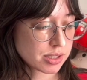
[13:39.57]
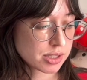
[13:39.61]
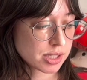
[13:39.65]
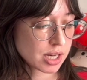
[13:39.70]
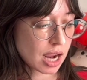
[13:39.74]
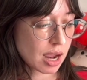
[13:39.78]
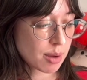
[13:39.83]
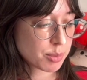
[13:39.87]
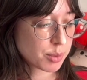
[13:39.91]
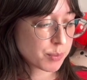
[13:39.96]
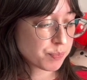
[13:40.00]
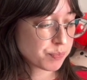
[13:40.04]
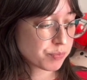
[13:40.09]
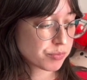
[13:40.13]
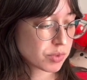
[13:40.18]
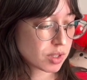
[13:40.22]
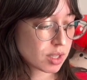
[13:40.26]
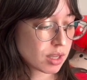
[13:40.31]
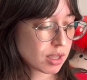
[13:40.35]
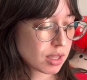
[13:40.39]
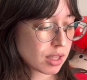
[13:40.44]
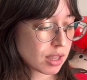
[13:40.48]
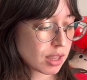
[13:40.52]
tab.
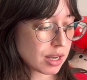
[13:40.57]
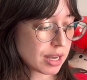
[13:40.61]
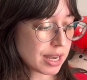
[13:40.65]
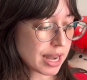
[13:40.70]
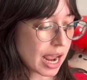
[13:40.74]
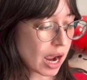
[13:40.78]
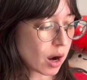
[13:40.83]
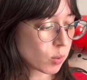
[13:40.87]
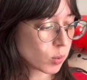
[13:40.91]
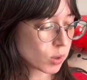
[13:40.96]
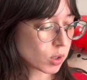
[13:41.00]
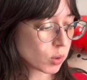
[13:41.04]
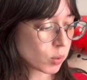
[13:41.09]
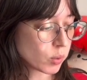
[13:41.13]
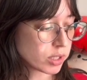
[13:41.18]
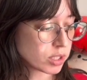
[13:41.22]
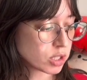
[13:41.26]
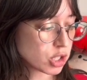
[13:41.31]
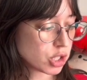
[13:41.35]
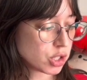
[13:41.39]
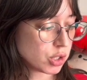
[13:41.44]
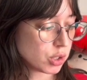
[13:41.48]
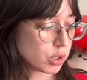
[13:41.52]
Now we're going
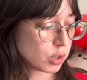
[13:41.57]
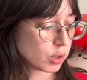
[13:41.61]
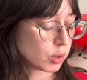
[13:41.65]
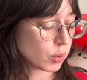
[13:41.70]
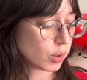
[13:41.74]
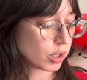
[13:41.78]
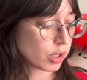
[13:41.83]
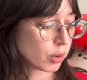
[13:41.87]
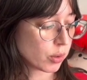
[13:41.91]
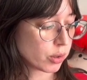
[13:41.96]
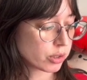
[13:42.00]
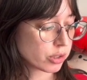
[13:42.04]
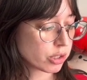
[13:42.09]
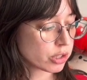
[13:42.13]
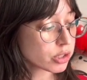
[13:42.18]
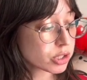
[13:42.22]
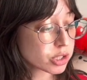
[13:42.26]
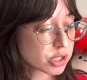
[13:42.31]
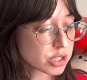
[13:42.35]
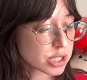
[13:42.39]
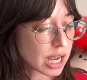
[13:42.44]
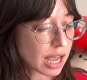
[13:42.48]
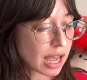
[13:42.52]
to go to the
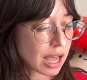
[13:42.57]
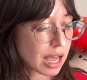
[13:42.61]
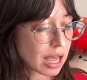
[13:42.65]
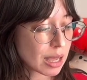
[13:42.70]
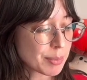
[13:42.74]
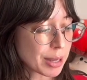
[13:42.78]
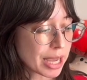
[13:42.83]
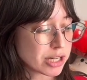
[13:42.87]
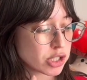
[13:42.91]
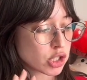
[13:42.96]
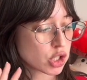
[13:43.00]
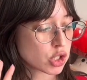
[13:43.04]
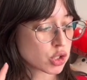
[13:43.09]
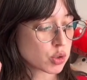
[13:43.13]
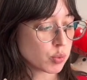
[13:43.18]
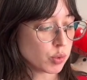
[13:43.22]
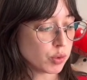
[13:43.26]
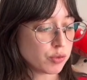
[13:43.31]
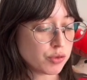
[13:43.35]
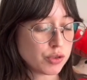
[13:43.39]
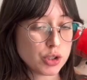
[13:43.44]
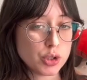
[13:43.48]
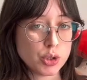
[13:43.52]
3rd tab and just
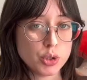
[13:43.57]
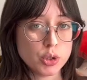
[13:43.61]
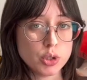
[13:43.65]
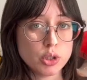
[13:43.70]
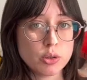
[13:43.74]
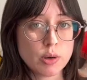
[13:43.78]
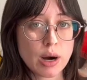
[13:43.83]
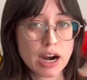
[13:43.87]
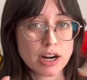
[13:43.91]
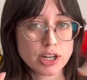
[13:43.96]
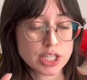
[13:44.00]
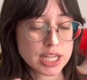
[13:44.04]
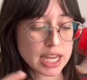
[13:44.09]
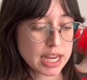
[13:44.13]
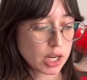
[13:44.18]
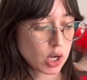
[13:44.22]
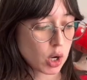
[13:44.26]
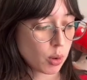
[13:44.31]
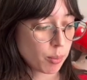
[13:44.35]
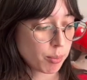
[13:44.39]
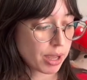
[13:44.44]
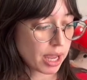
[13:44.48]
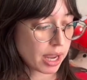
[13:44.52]
review our
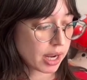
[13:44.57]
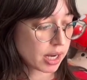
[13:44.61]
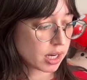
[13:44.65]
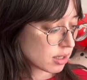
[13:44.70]
take-home pay.